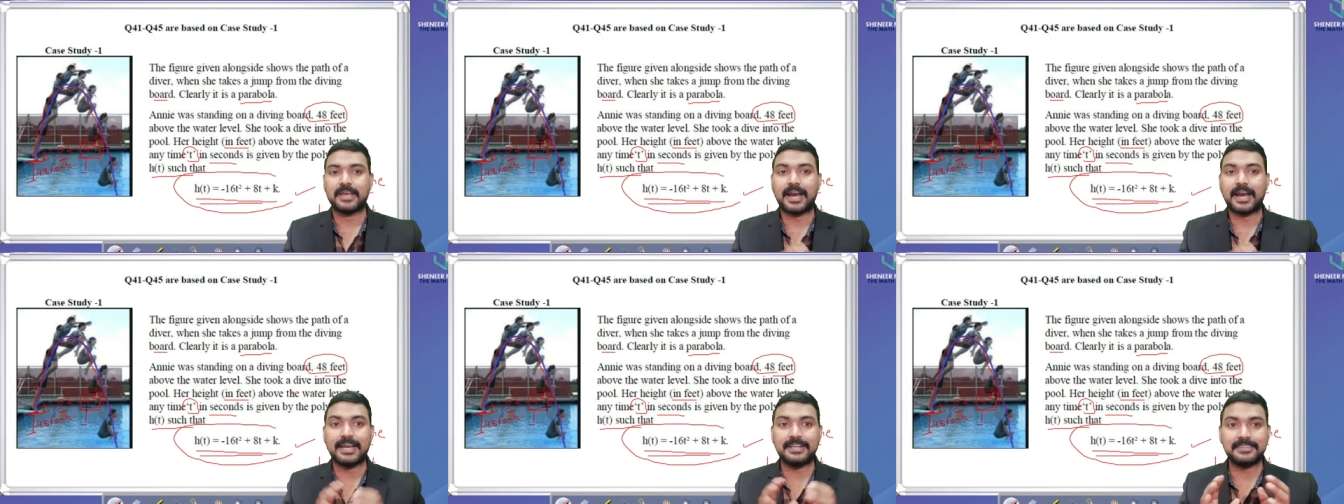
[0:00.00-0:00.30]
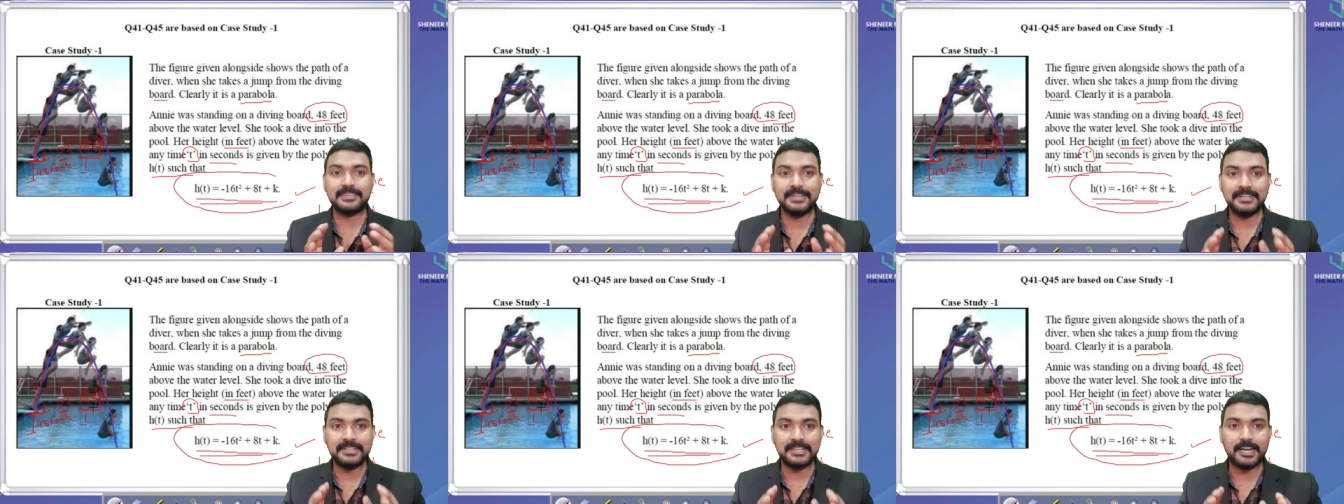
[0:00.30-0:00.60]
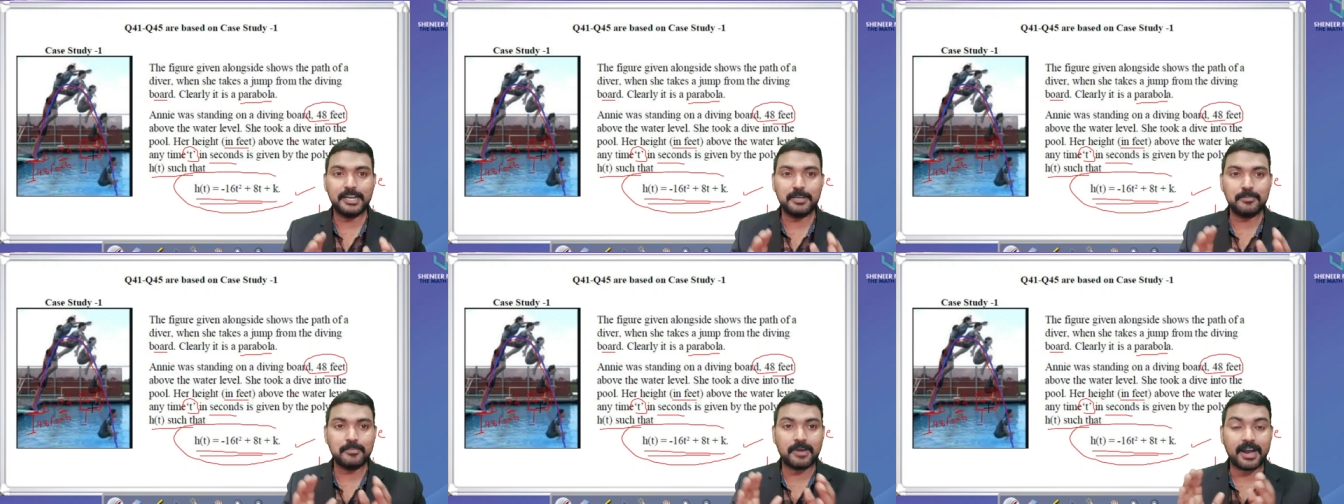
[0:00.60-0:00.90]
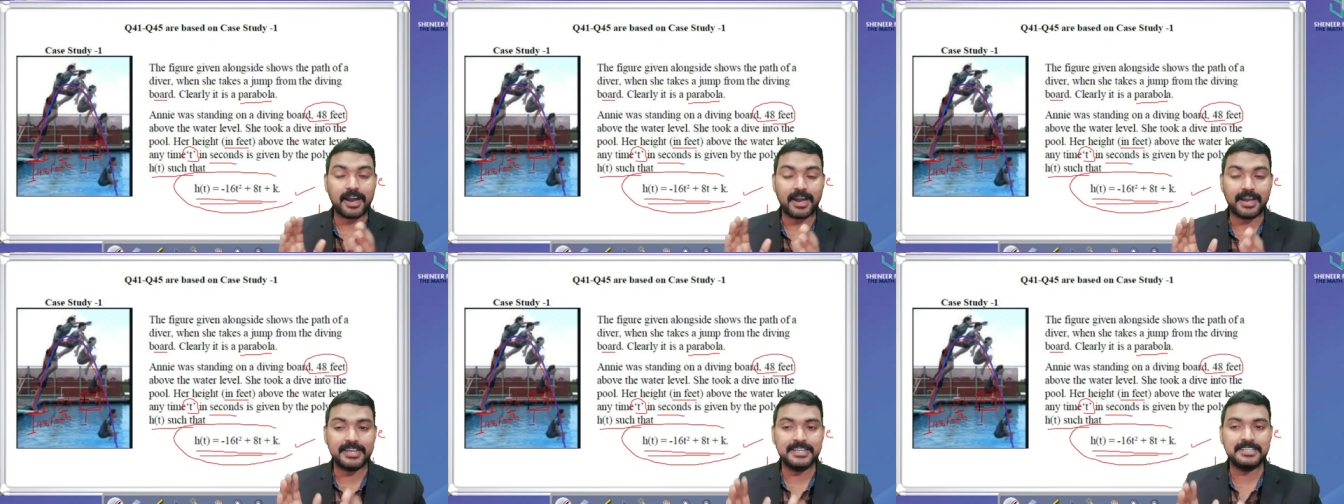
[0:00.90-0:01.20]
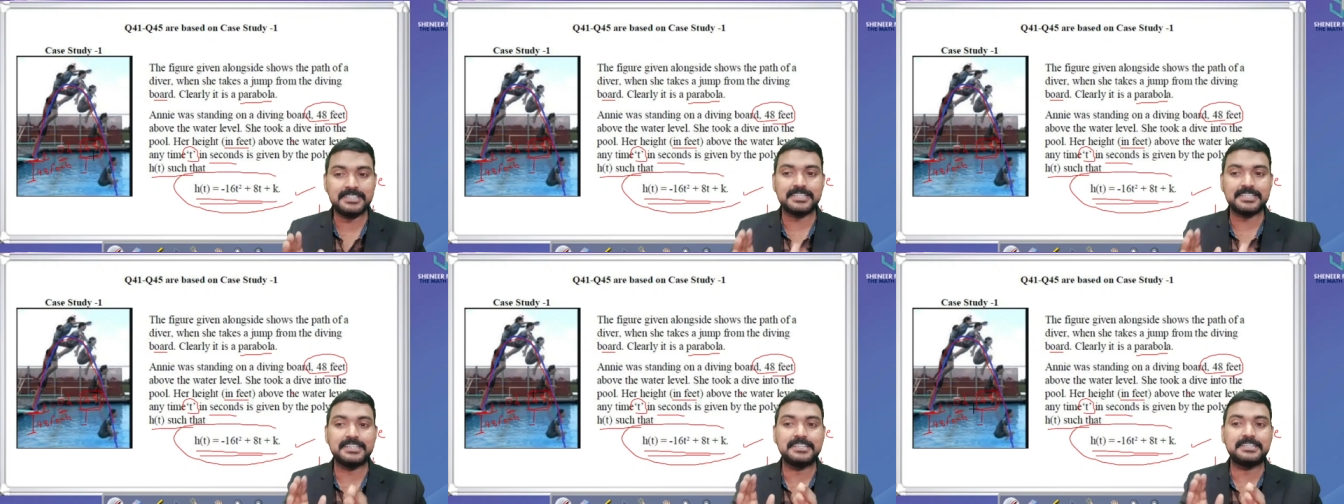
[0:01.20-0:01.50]
At the time
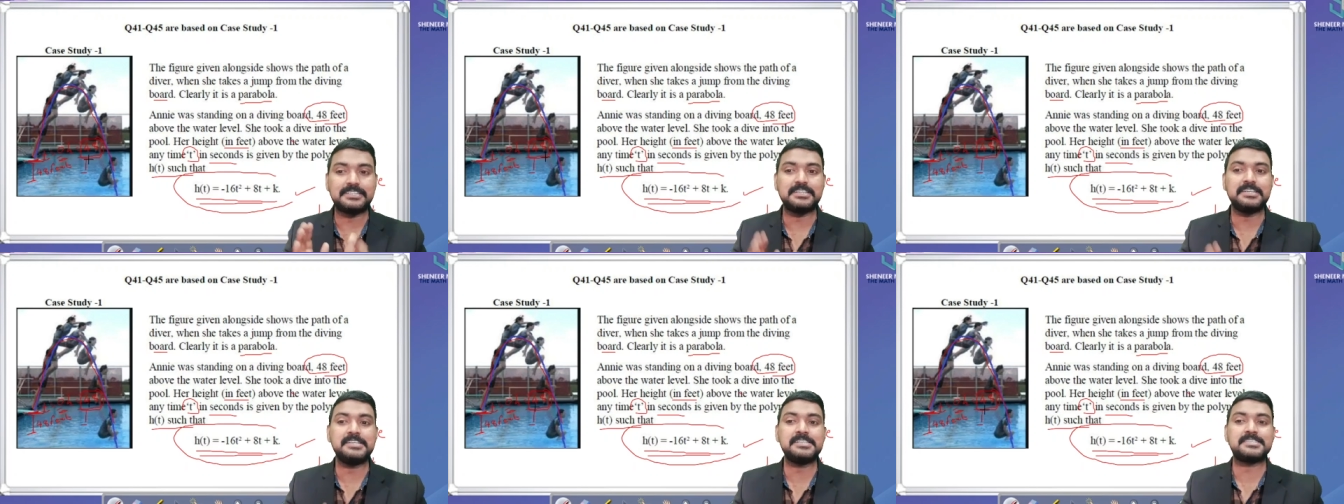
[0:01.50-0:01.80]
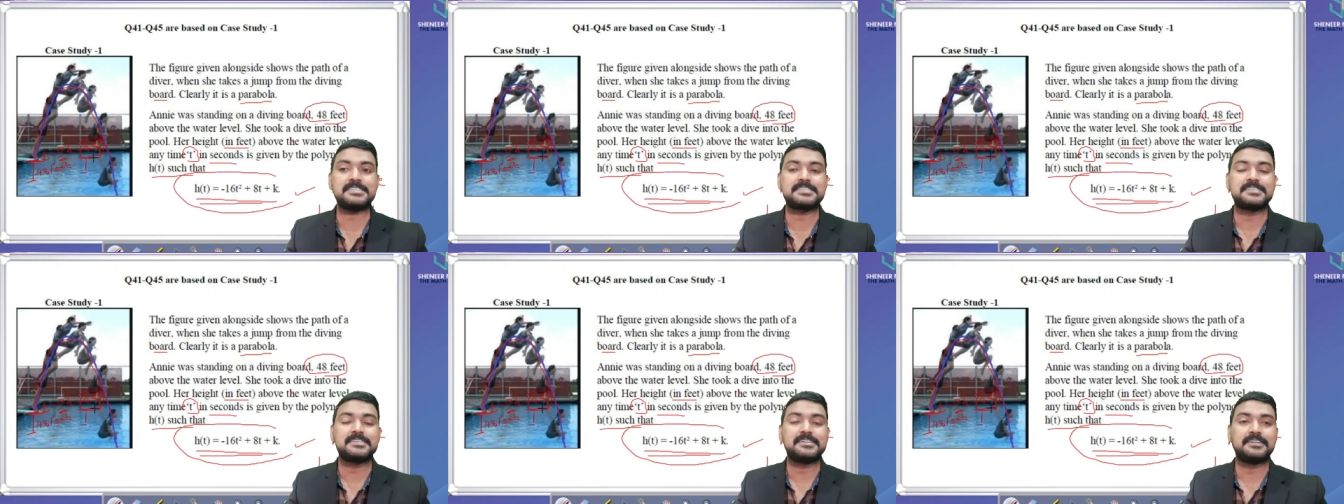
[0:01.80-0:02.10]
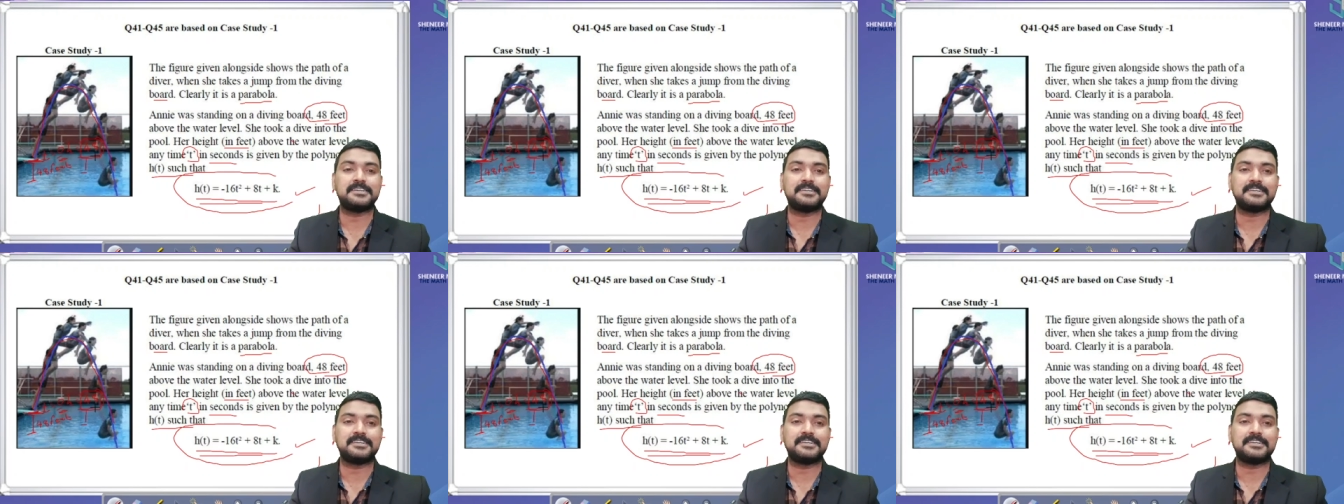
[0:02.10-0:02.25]
height it is